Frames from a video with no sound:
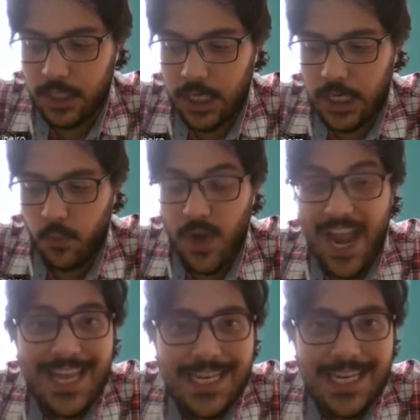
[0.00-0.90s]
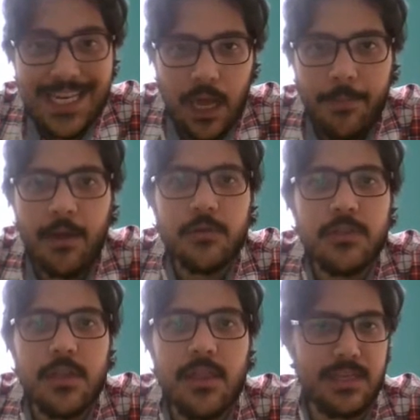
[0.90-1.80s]
read about
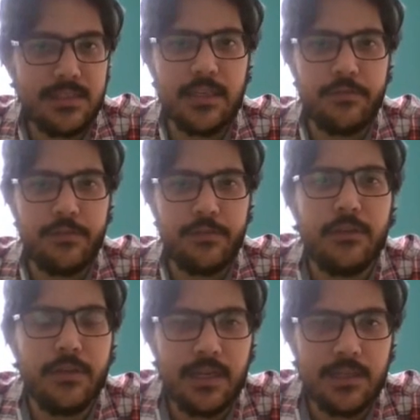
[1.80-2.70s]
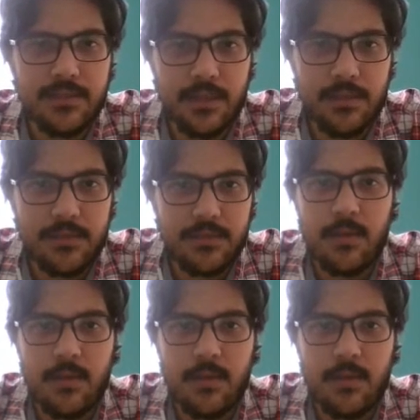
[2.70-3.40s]
Thanksgiving in the United States.